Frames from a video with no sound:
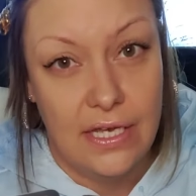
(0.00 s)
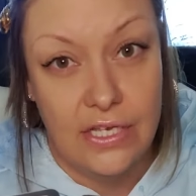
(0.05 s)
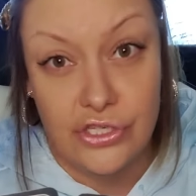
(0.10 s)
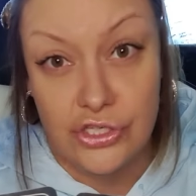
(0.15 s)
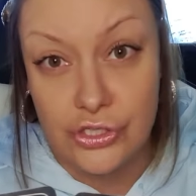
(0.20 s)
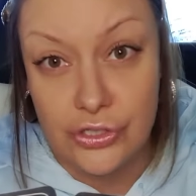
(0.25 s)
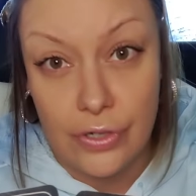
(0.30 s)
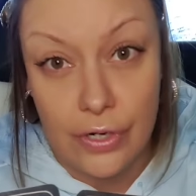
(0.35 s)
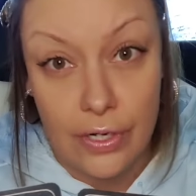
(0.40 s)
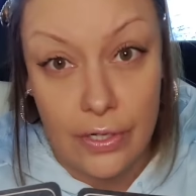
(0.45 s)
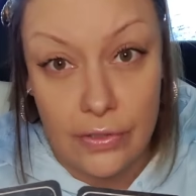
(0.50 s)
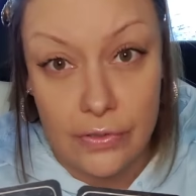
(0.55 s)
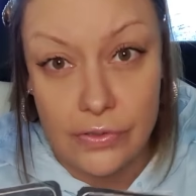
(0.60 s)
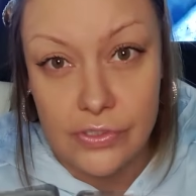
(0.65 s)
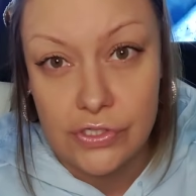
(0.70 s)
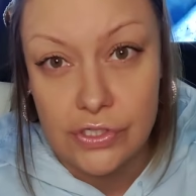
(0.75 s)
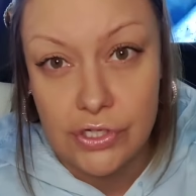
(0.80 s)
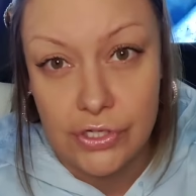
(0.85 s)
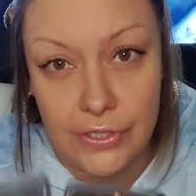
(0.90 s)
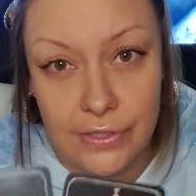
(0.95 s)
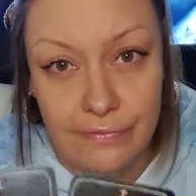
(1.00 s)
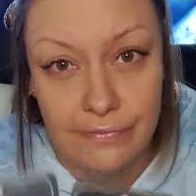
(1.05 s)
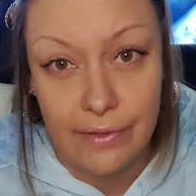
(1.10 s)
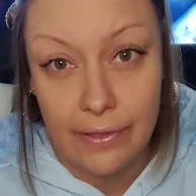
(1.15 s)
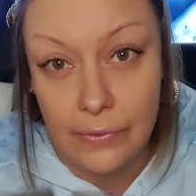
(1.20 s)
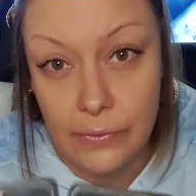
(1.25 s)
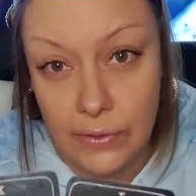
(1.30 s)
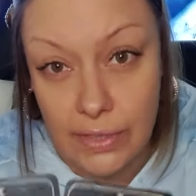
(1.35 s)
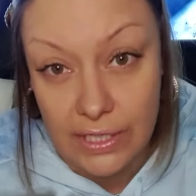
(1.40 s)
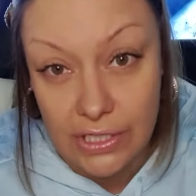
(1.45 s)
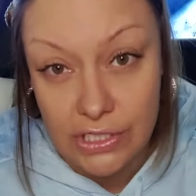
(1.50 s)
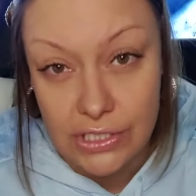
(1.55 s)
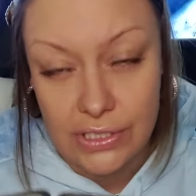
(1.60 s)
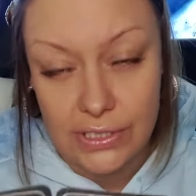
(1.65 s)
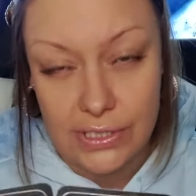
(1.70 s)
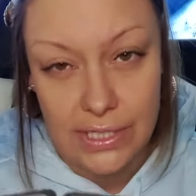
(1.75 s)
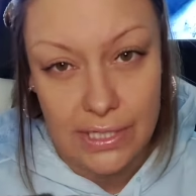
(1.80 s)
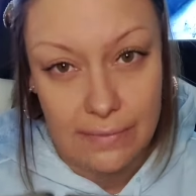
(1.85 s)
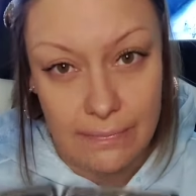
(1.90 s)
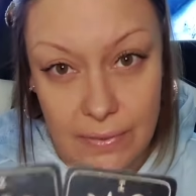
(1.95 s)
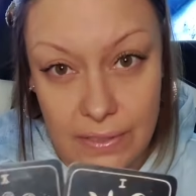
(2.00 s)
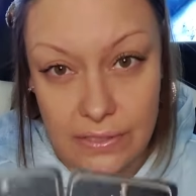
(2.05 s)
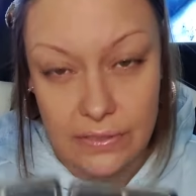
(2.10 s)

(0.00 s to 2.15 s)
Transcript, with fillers: a strong, sturdy foundation. Ten of